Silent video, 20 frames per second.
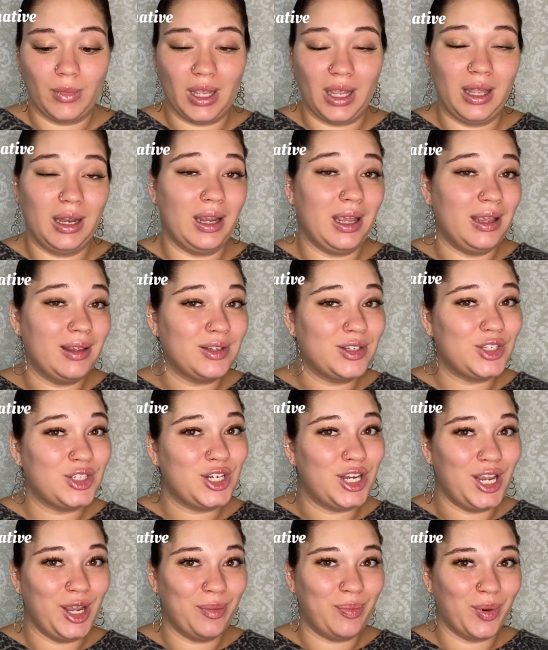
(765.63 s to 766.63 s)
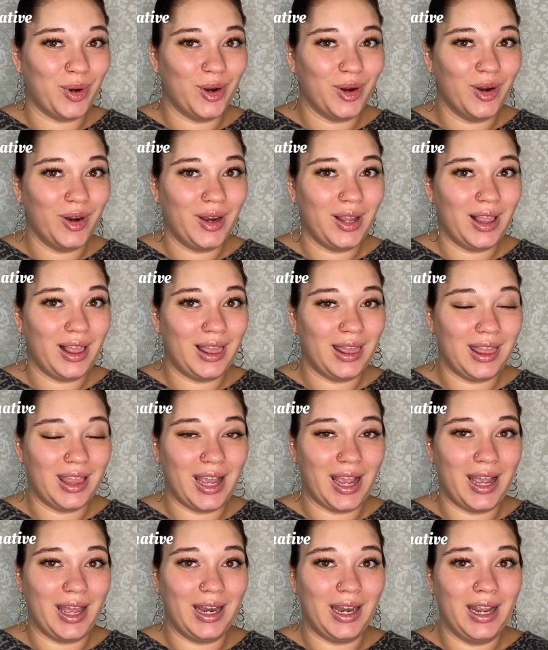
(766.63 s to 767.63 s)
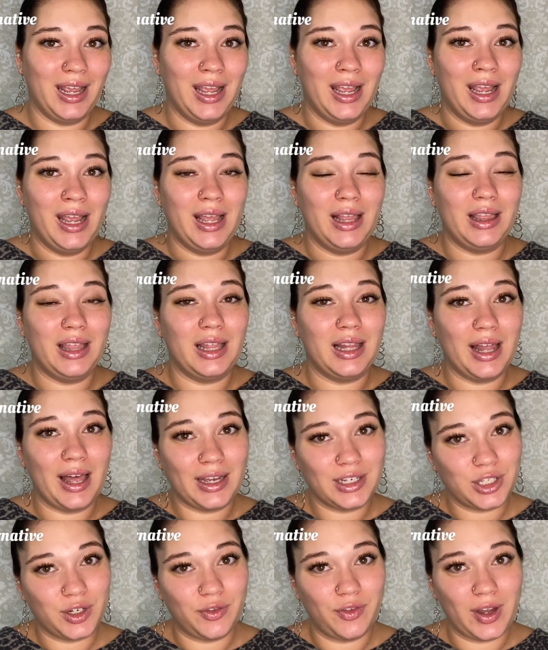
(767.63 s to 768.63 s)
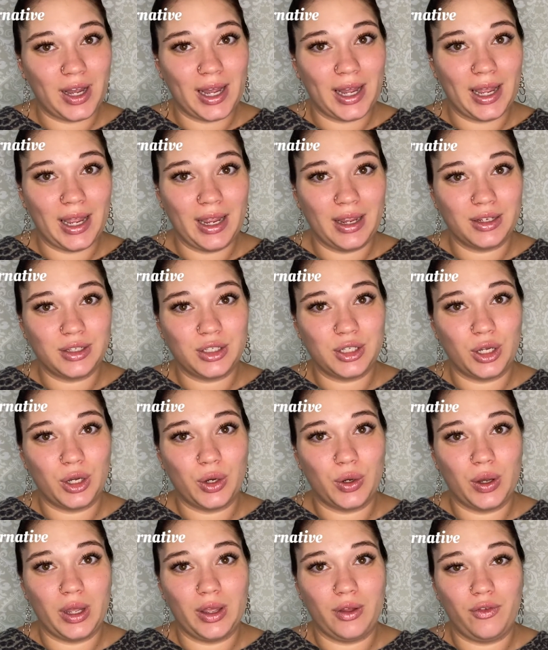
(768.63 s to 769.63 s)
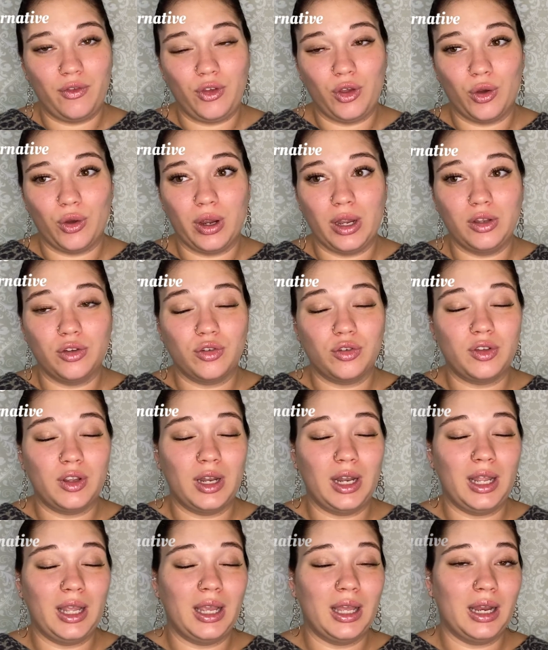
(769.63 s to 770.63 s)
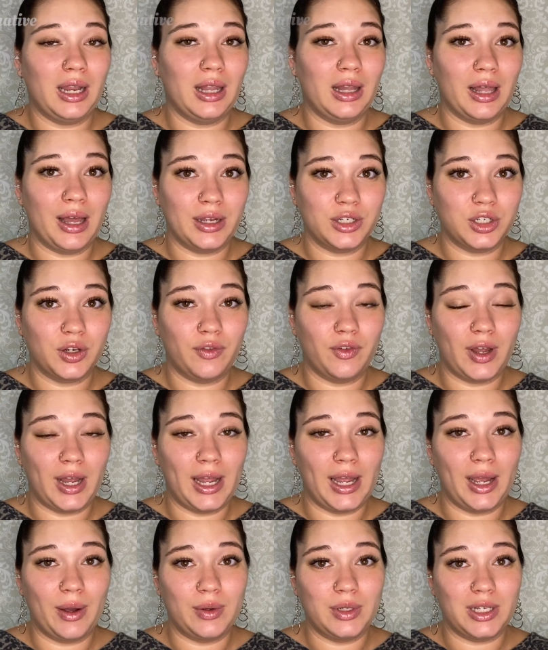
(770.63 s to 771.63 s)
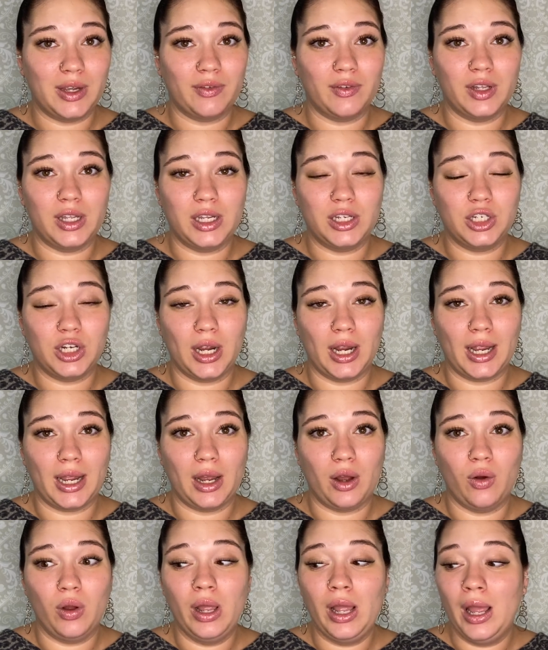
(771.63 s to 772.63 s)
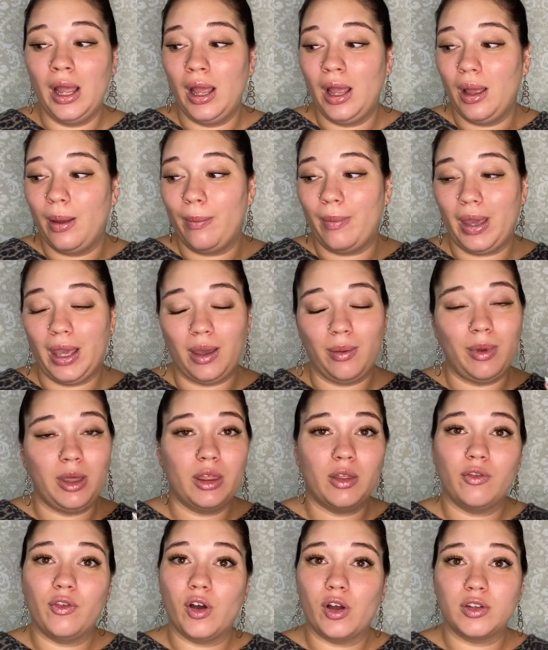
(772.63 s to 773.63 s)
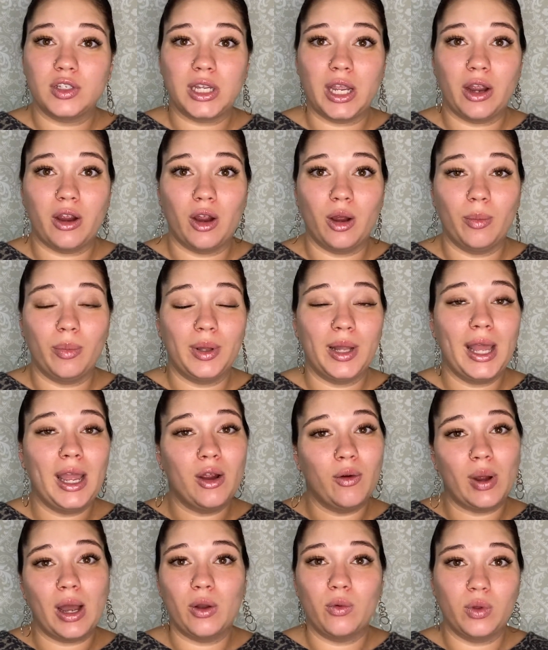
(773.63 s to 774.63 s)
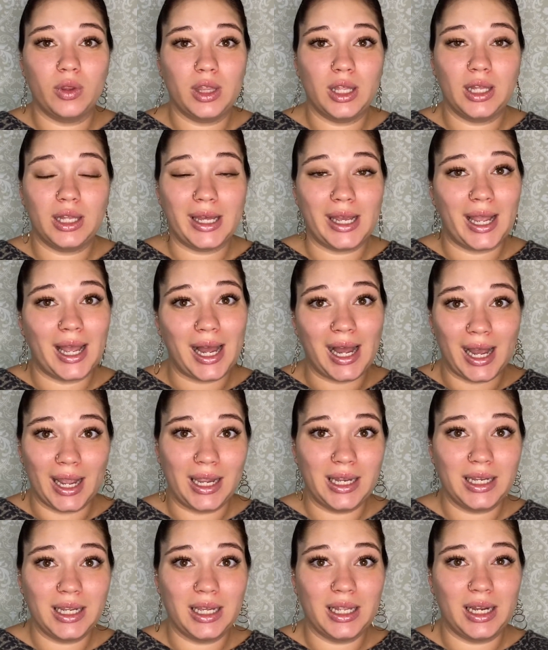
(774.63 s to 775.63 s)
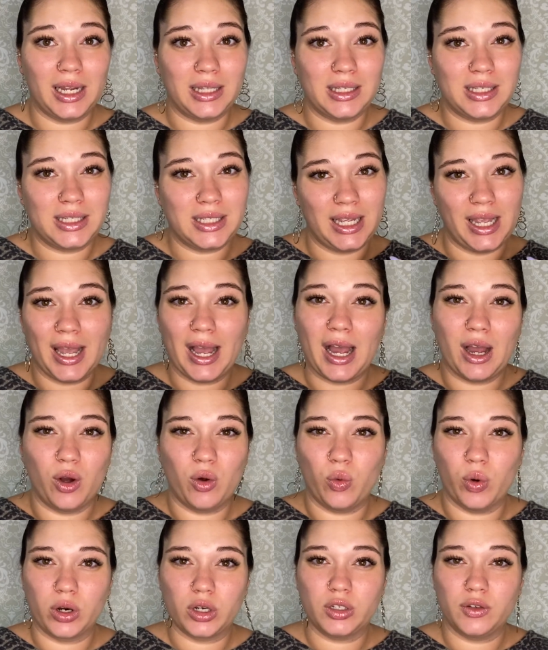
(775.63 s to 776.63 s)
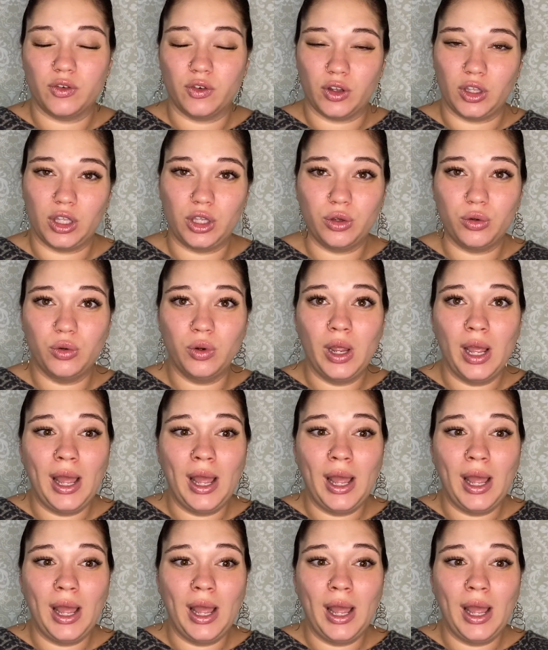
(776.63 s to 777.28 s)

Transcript: It is cheaper than the Lashify, so if you're interested in getting Lashify, I would definitely check out maybe the Falscara. Play around with it like I did and see how it works for you.